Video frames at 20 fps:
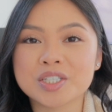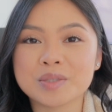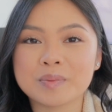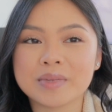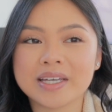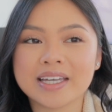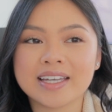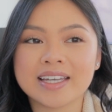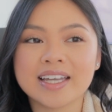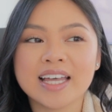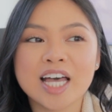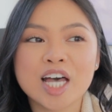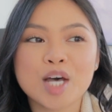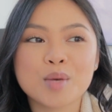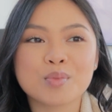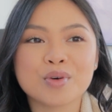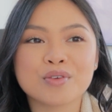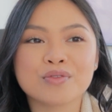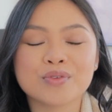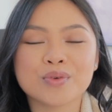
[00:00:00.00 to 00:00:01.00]
to me
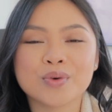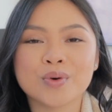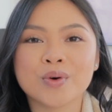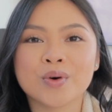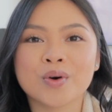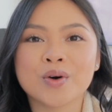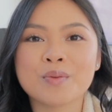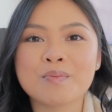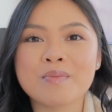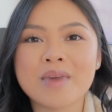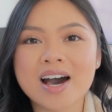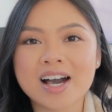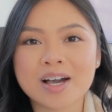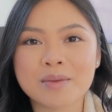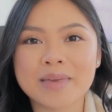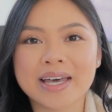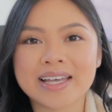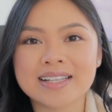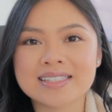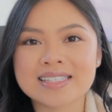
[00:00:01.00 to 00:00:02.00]
before Mark
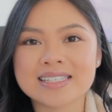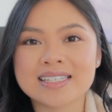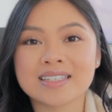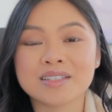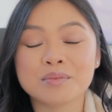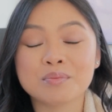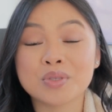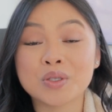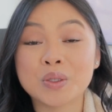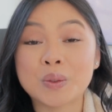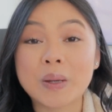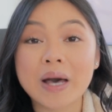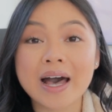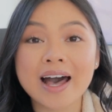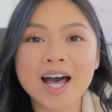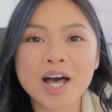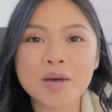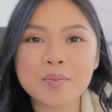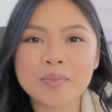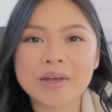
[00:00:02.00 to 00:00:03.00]
Manson blew
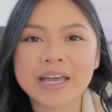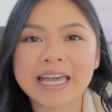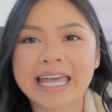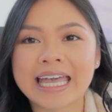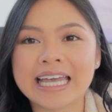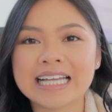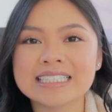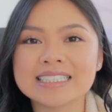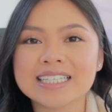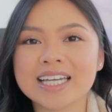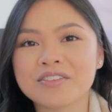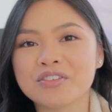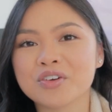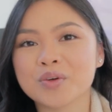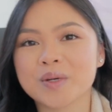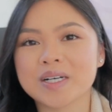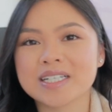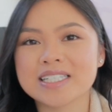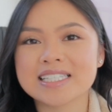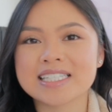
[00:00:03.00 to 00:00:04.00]
up and
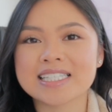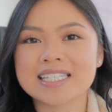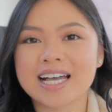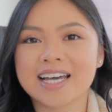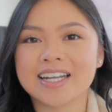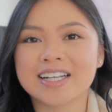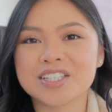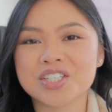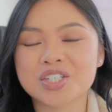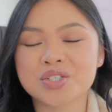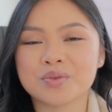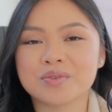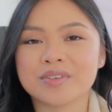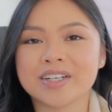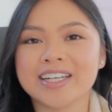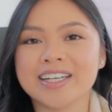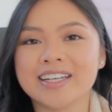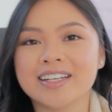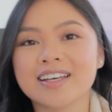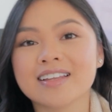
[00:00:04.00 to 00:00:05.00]
everyone started to
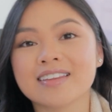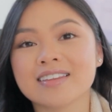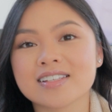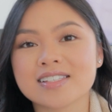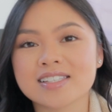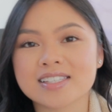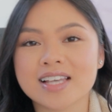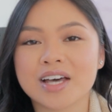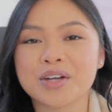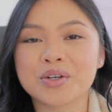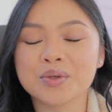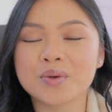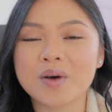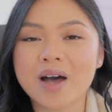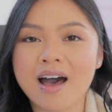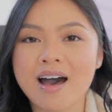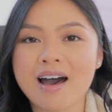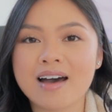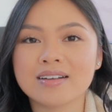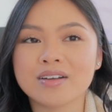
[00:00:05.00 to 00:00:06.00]
read The Subtle
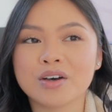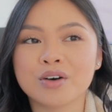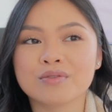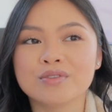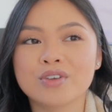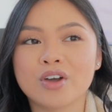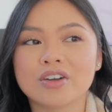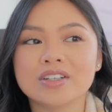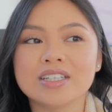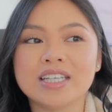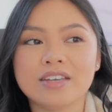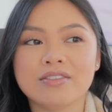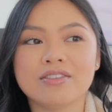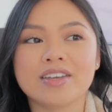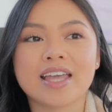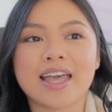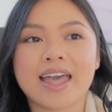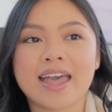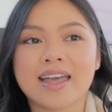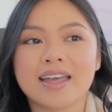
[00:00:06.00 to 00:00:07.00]
Art of Not
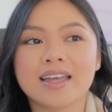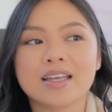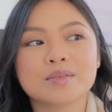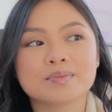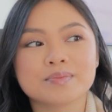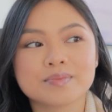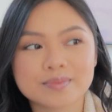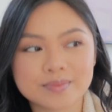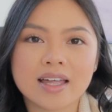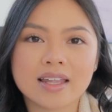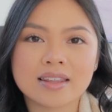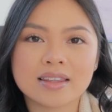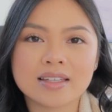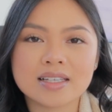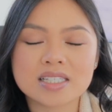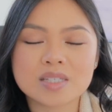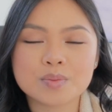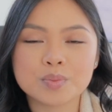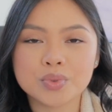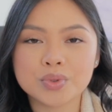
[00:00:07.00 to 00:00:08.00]
Giving a.
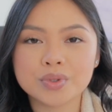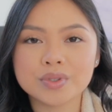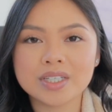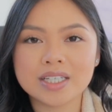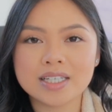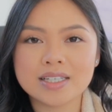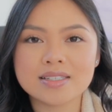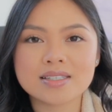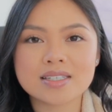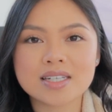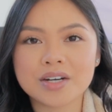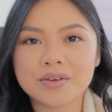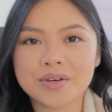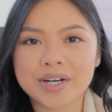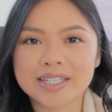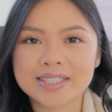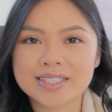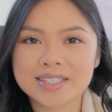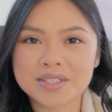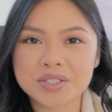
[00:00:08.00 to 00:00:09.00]
This book is
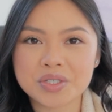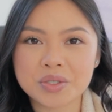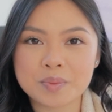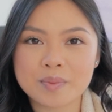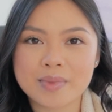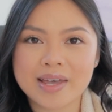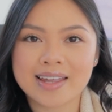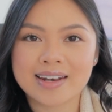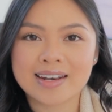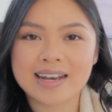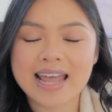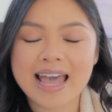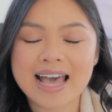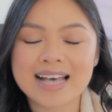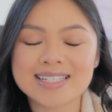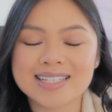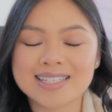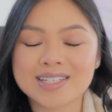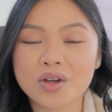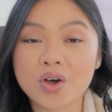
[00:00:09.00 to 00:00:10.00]
directed to men
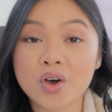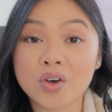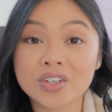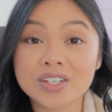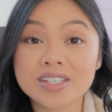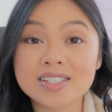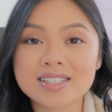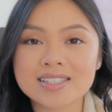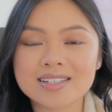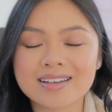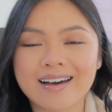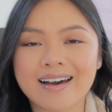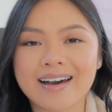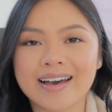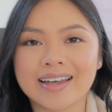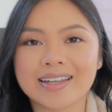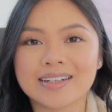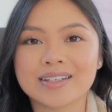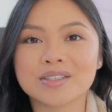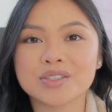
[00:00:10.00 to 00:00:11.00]
as an honest
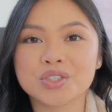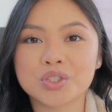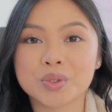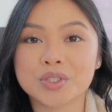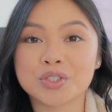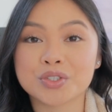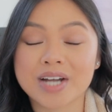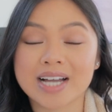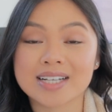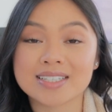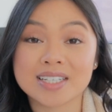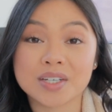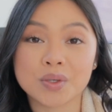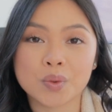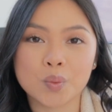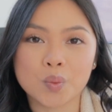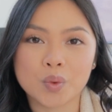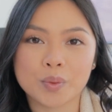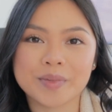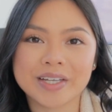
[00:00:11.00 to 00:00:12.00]
guide to
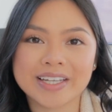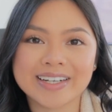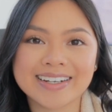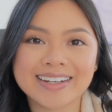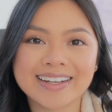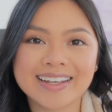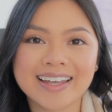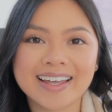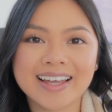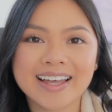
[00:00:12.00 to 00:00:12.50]
attracting women.